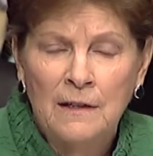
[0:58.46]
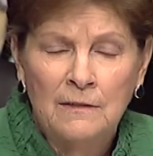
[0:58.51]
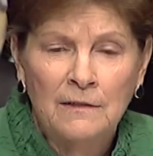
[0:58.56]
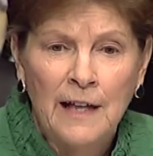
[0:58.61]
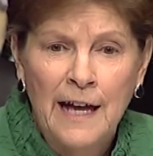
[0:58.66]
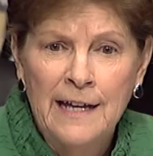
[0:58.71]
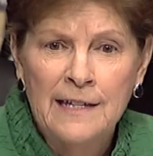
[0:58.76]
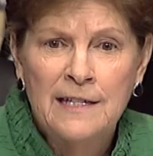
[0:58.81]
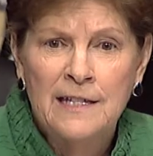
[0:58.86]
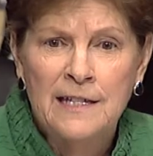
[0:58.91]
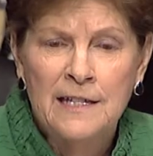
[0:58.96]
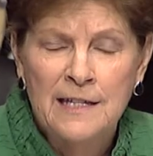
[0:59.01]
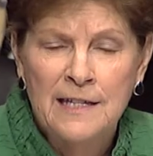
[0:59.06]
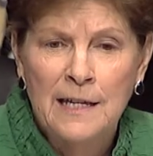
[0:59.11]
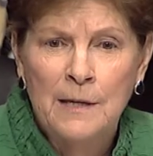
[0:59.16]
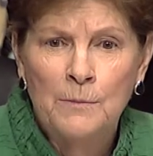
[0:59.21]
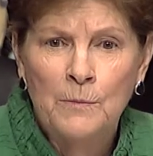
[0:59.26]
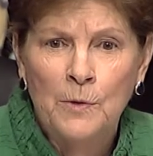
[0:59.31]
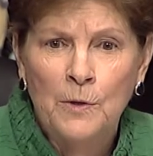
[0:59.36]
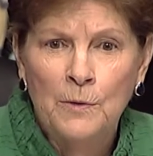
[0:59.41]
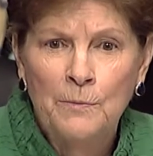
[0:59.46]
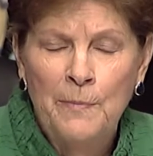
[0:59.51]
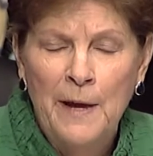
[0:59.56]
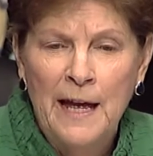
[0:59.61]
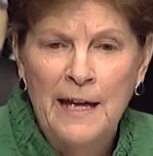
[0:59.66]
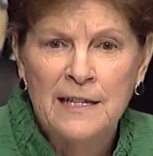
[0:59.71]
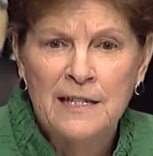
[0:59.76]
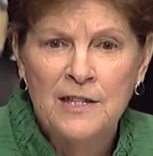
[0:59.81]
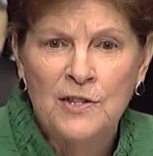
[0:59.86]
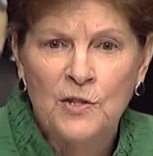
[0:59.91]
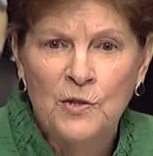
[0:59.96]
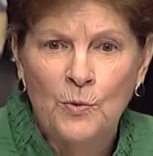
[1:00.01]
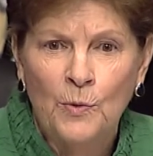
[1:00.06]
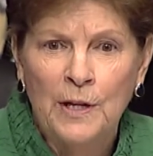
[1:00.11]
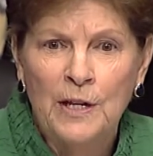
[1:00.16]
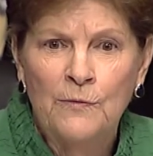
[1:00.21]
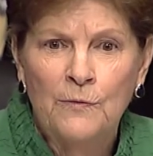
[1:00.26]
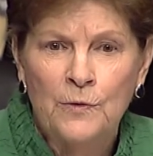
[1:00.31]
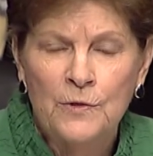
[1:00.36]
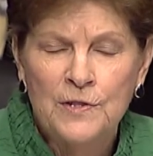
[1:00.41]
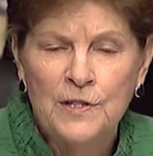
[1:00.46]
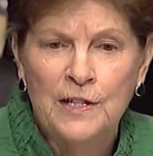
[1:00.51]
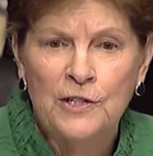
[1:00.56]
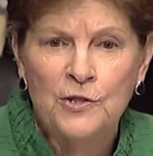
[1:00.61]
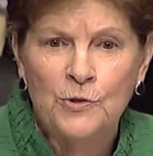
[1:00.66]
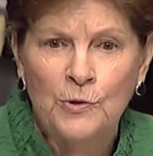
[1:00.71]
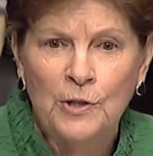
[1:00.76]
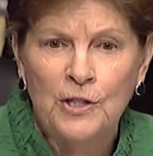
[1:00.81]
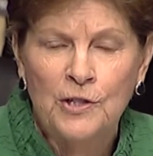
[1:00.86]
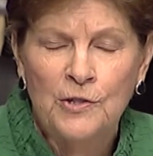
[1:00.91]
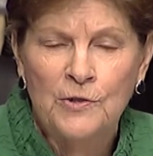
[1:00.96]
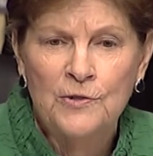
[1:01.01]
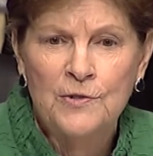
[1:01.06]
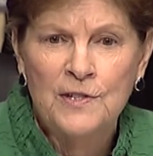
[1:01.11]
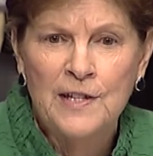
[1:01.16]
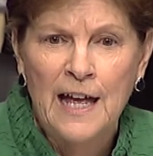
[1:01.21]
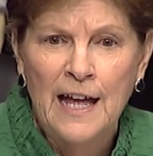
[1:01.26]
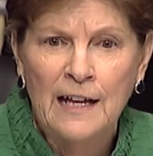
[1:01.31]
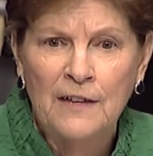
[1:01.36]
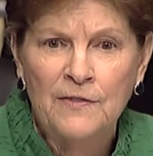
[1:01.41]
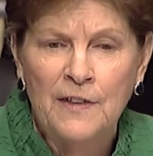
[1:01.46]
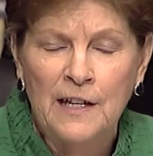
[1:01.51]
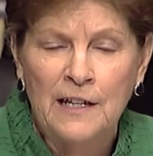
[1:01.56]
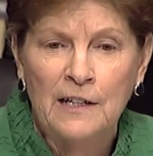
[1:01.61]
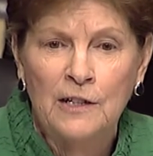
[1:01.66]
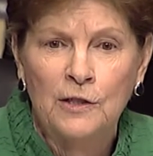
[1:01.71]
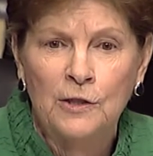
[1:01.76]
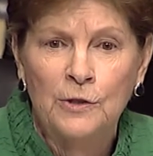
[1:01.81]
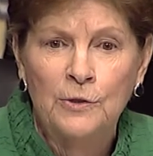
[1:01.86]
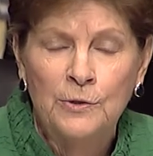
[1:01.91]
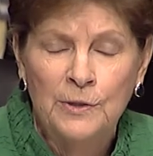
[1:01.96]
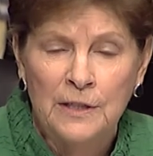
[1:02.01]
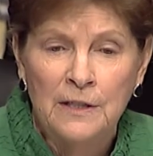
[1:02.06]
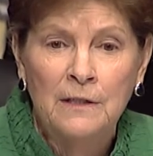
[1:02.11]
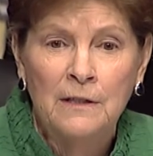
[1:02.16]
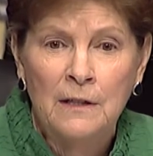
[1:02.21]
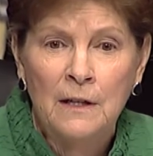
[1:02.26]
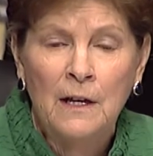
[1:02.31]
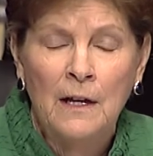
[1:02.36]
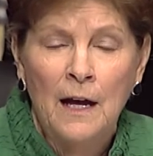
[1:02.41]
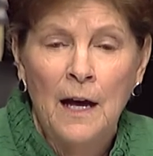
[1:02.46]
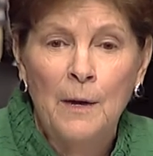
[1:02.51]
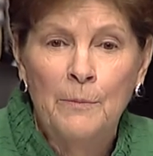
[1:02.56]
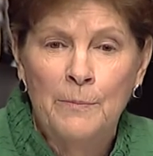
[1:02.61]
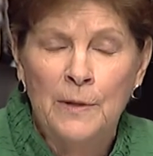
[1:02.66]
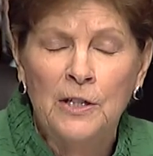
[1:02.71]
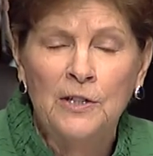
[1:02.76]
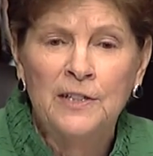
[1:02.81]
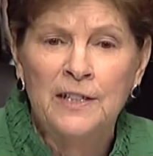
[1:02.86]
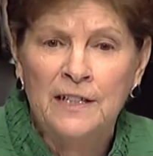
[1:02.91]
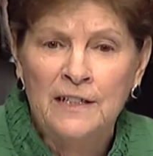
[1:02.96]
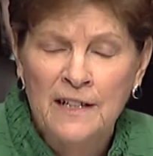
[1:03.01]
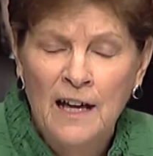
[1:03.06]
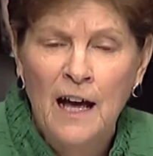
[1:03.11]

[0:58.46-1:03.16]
last December passed the 21st Century Cures Act that included $1 billion,